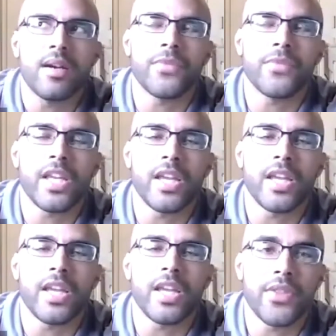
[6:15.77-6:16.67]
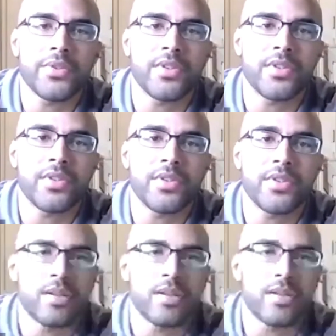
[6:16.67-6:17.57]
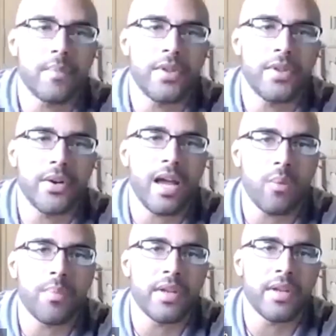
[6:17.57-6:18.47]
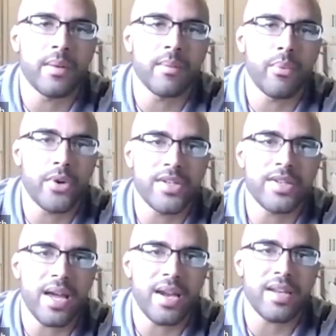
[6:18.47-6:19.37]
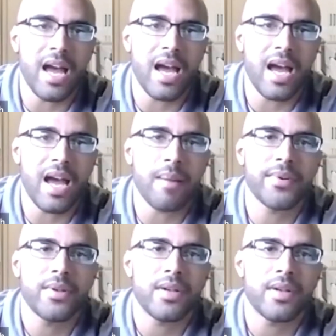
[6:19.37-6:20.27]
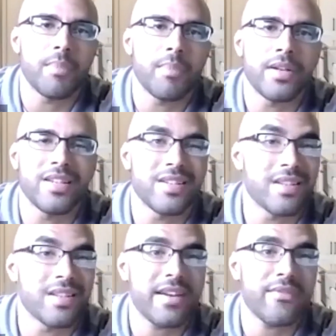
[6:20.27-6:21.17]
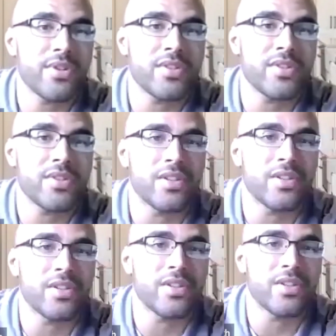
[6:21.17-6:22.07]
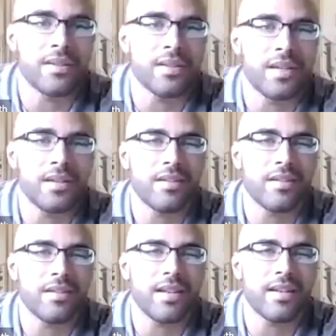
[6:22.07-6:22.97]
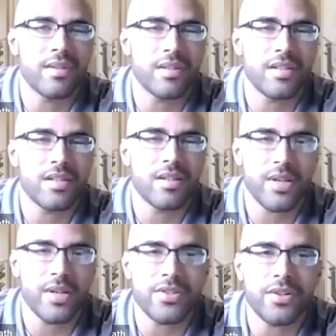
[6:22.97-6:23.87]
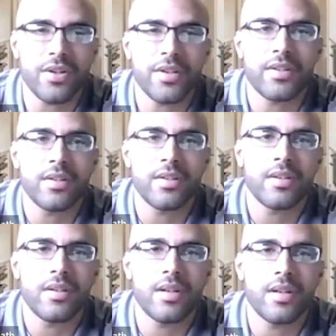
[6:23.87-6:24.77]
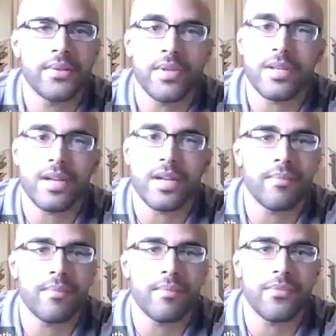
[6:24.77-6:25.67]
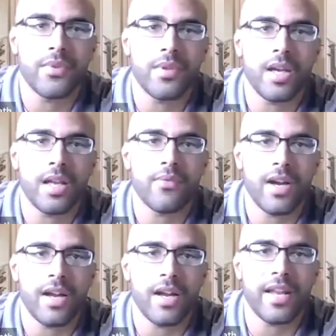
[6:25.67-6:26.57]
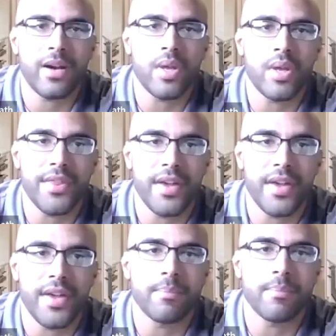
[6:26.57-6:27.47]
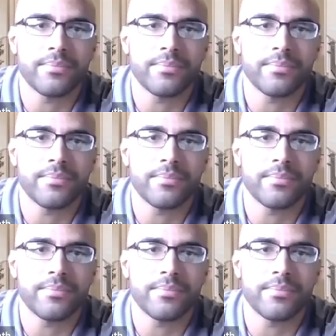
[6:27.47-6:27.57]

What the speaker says: In those situations, I'm there to help and bridge that gap. But it's not every situation that somebody should. You just gotta find that out with them.